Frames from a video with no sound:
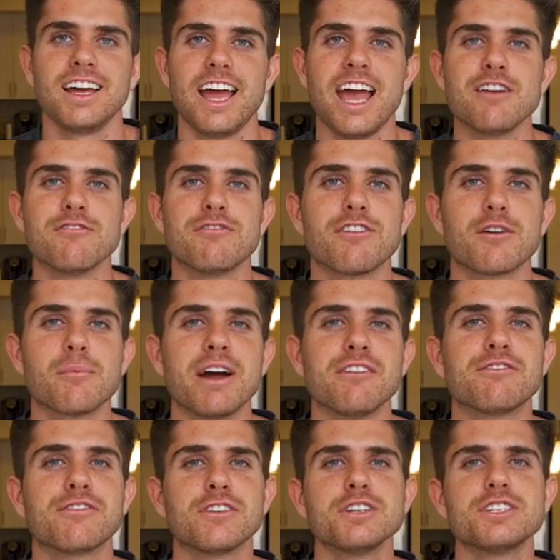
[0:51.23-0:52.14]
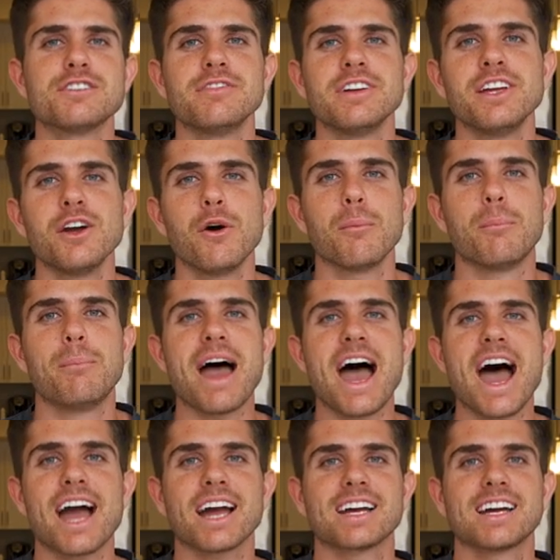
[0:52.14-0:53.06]
And for my first video
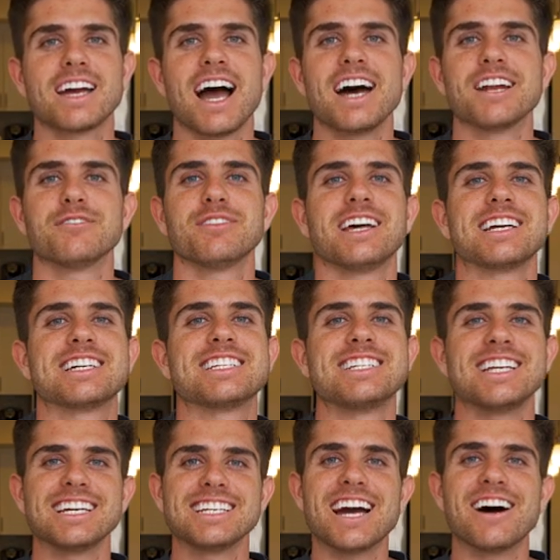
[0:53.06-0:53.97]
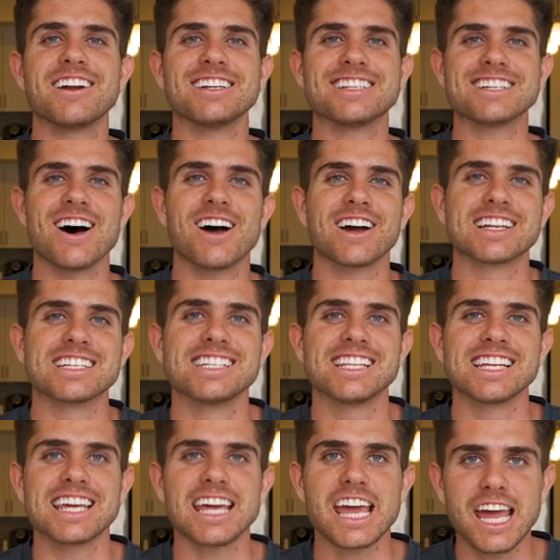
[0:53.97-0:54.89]
back, kind of like sitting down and talking to
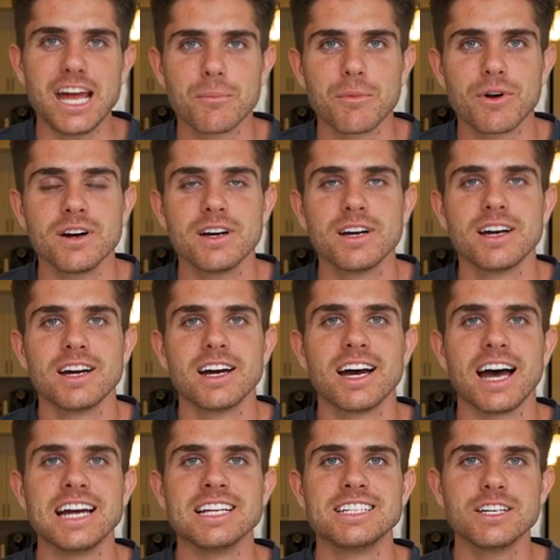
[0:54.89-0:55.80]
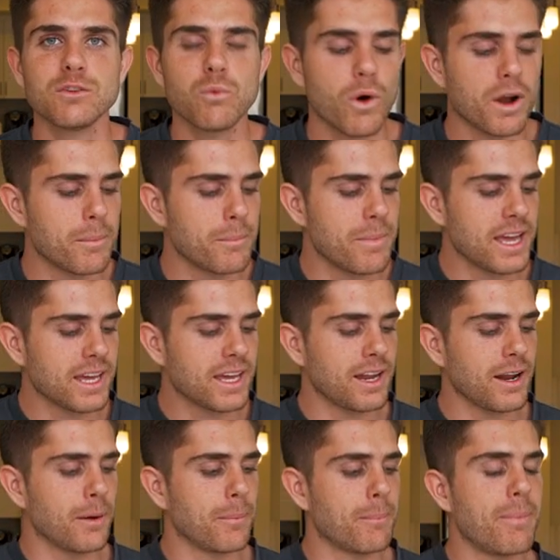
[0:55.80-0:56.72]
the camera, I did want to make
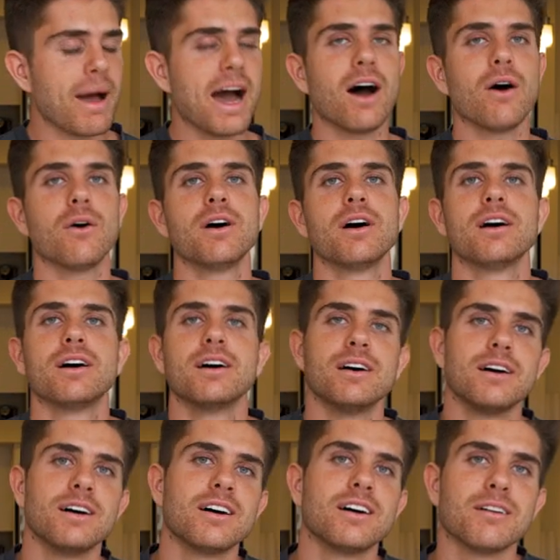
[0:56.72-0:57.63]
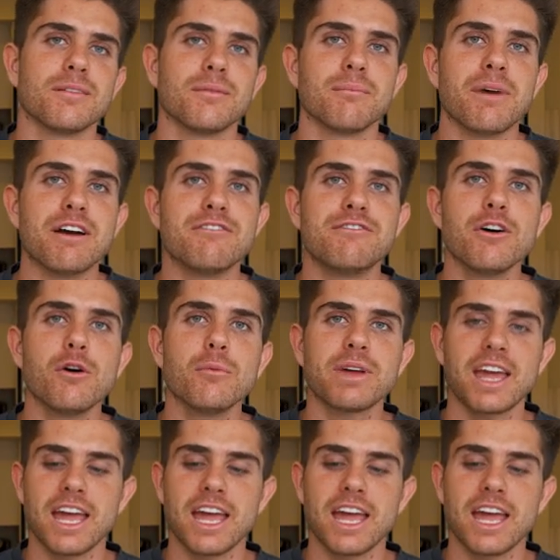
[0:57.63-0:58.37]
it about my film